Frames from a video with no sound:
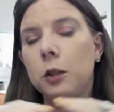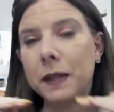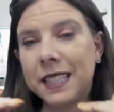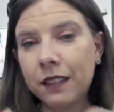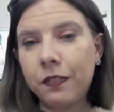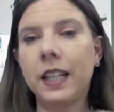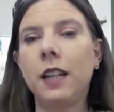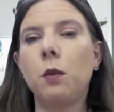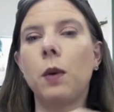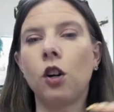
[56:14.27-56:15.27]

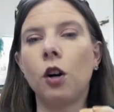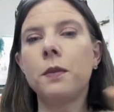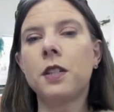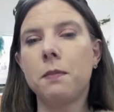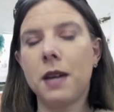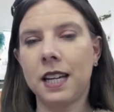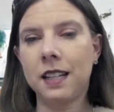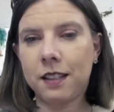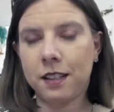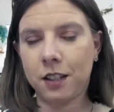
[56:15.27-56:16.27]
Specifically, when it comes to
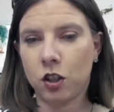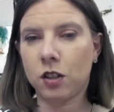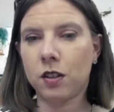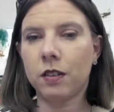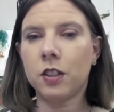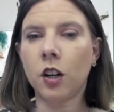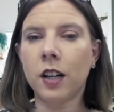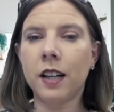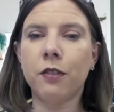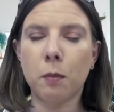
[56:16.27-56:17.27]
making decisions,
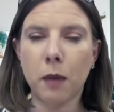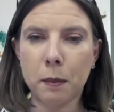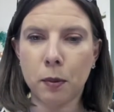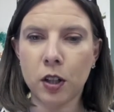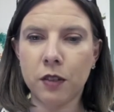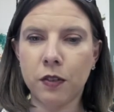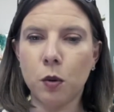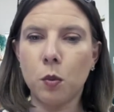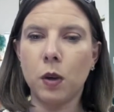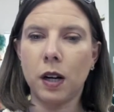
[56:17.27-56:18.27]
certainly from my point of
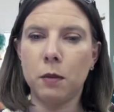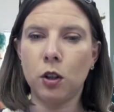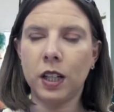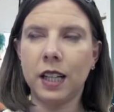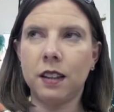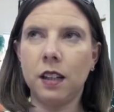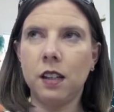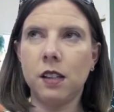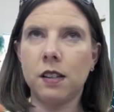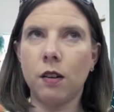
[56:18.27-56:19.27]
view, when I'm looking at
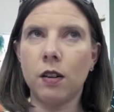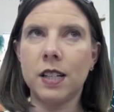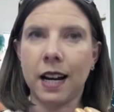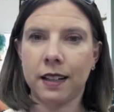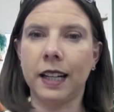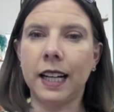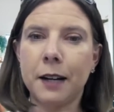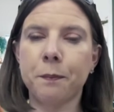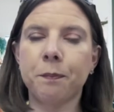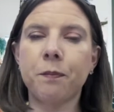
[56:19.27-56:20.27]
these technically,